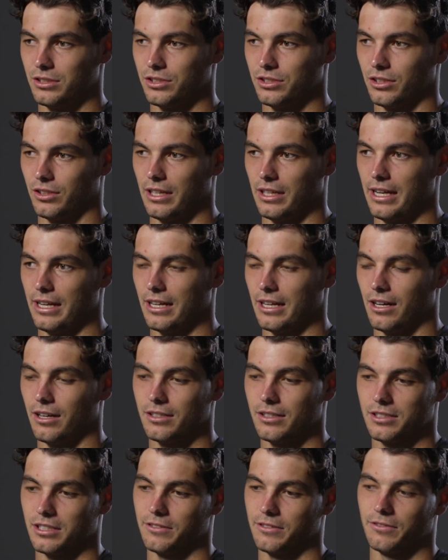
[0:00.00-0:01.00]
So like
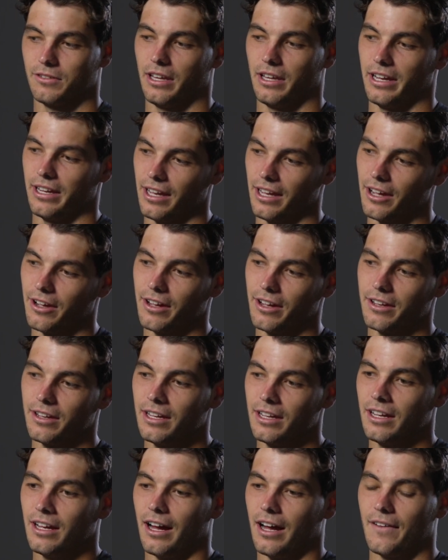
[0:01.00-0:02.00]
honestly, like yeah,
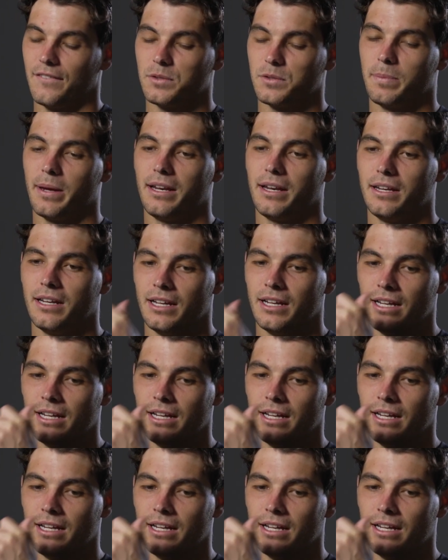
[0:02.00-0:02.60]
I've spent.